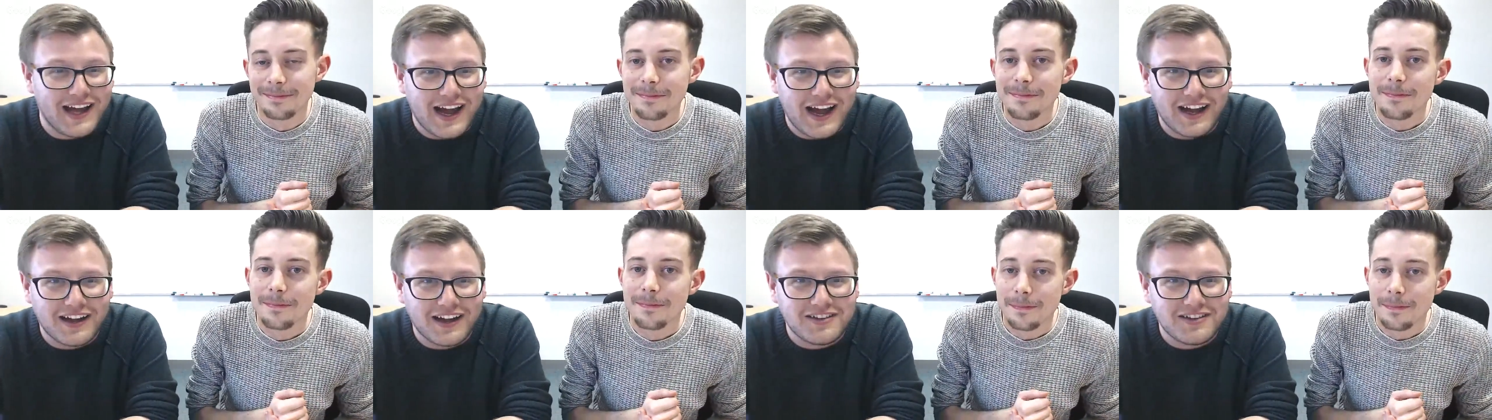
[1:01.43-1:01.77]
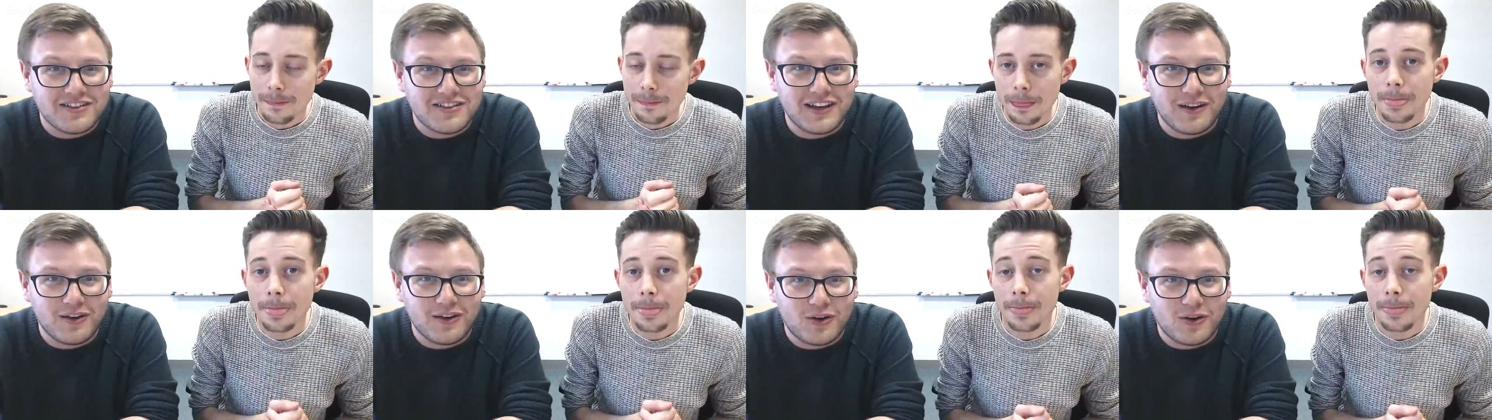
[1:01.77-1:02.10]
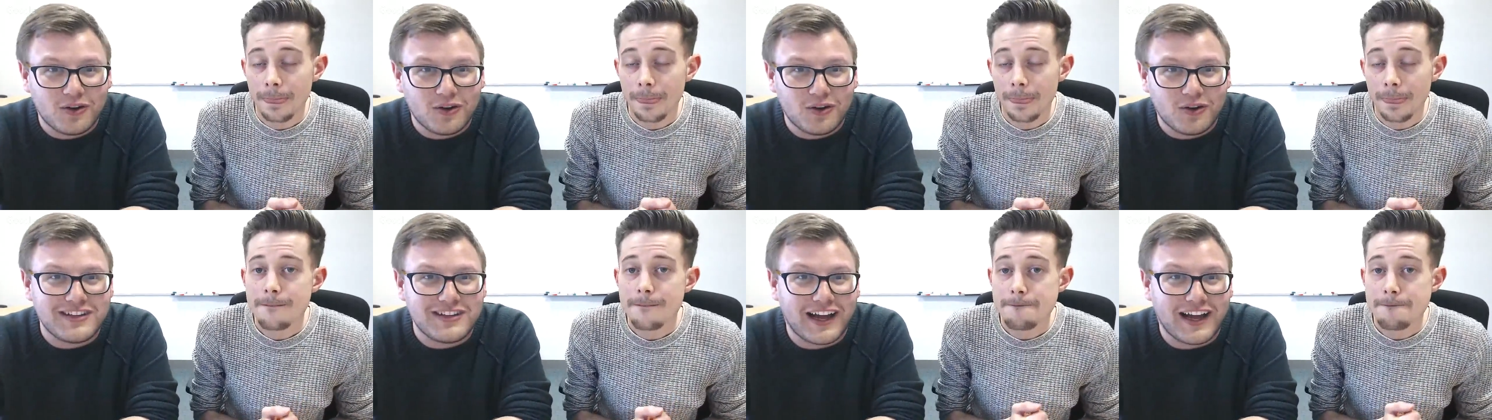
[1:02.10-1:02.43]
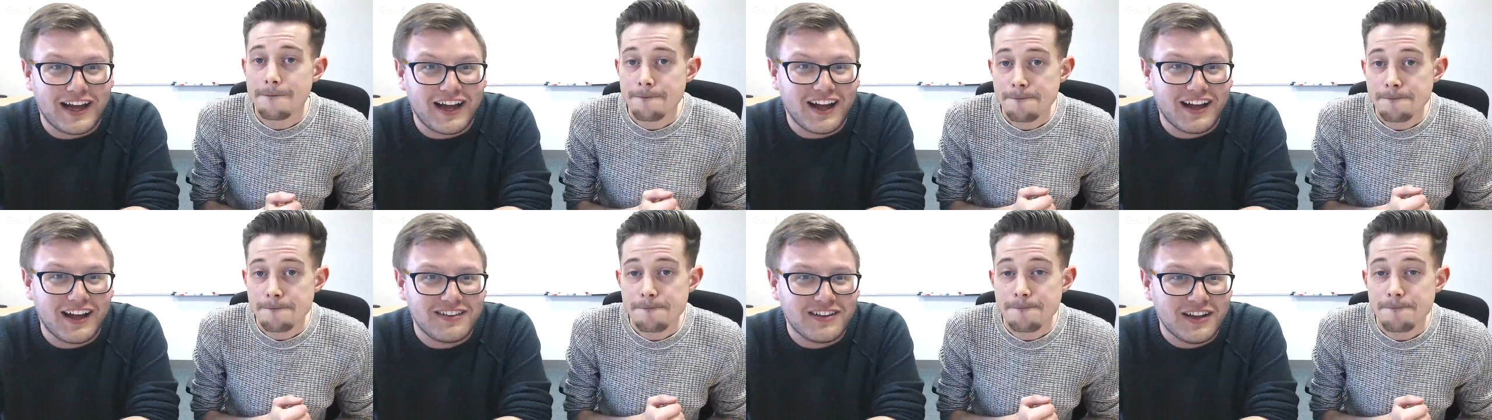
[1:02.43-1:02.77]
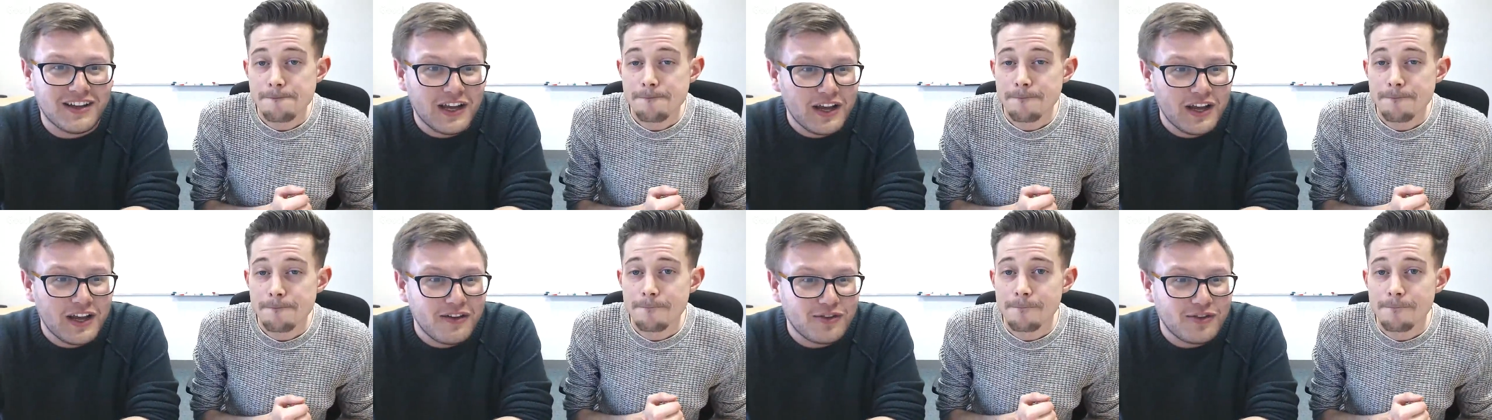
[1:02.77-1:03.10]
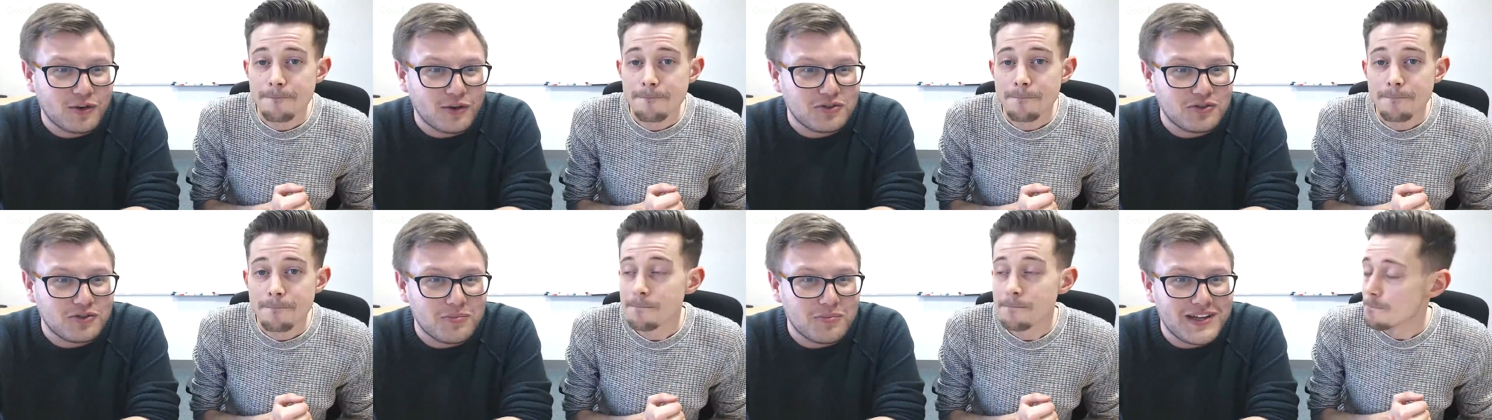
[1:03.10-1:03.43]
Speaker 1: actually launched at
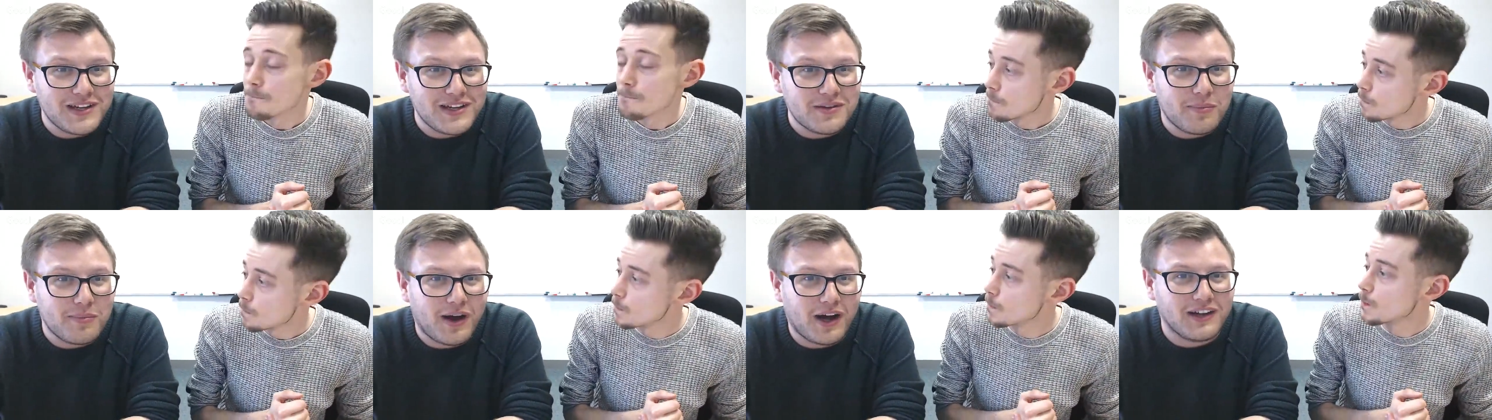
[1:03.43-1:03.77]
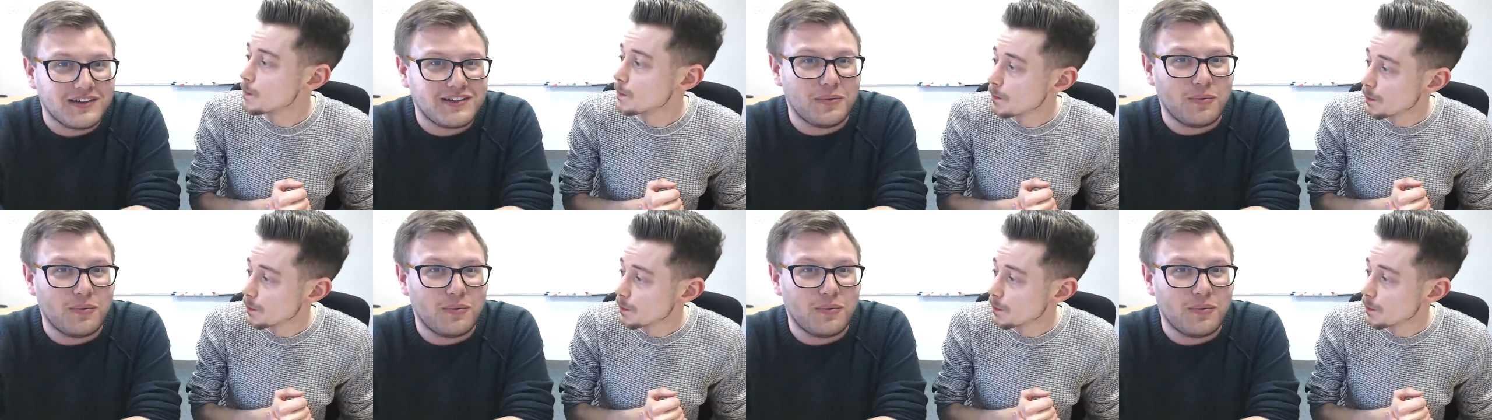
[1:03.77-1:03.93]
Social Media Marketing mm-hmm.